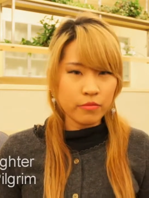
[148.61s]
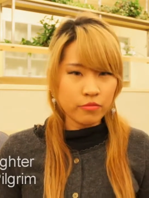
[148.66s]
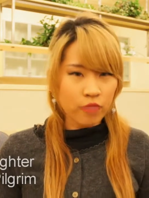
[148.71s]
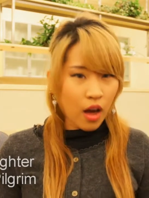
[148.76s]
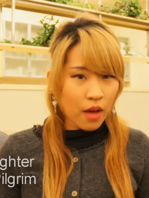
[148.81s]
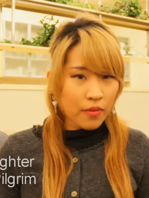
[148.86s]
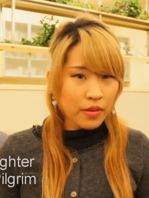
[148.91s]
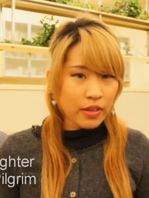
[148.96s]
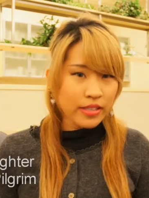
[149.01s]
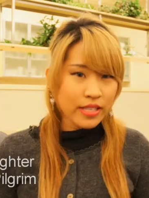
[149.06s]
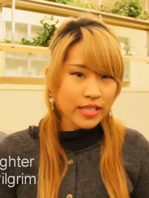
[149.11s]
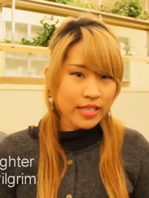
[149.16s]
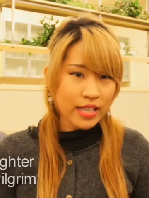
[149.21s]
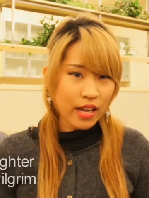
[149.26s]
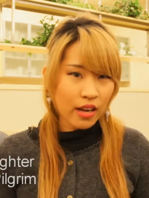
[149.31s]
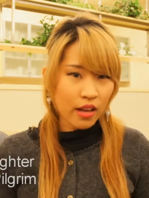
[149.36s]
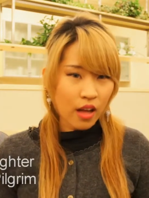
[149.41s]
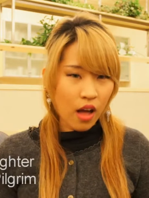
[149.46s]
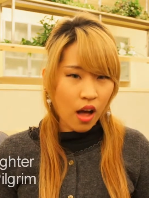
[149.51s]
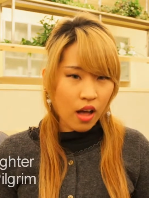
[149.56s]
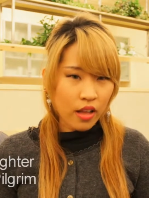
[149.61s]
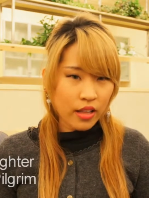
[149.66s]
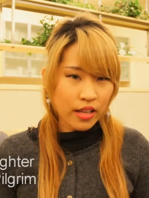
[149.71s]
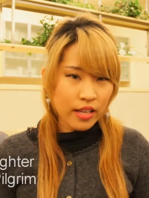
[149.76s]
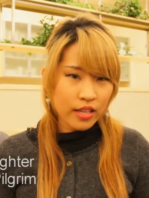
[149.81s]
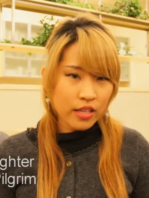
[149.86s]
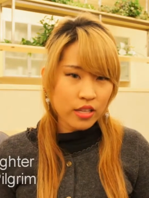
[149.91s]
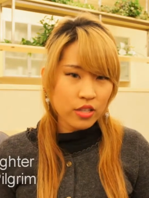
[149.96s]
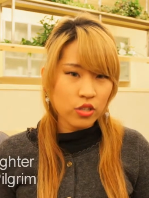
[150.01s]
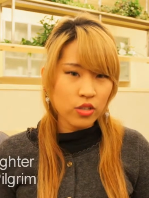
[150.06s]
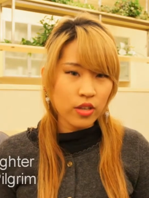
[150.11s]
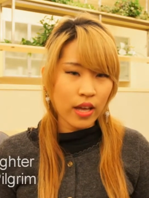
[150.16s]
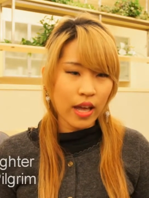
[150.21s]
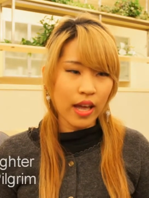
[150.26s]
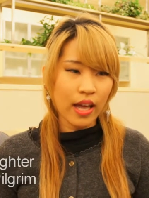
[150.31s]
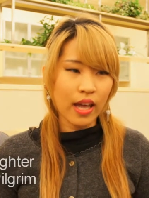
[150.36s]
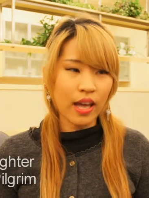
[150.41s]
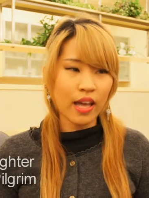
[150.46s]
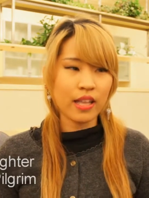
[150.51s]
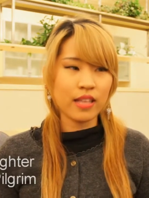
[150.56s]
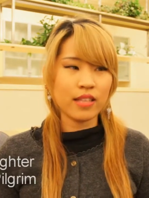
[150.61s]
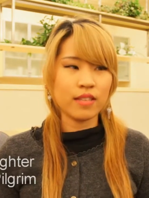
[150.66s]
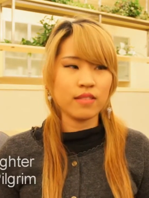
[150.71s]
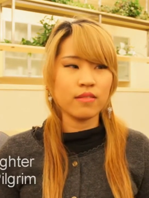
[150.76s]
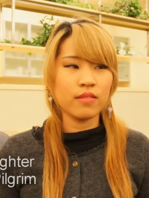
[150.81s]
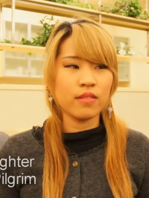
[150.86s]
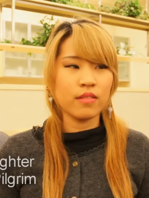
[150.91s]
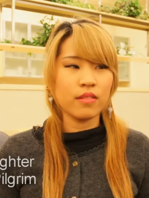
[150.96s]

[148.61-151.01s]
Robert is at a college and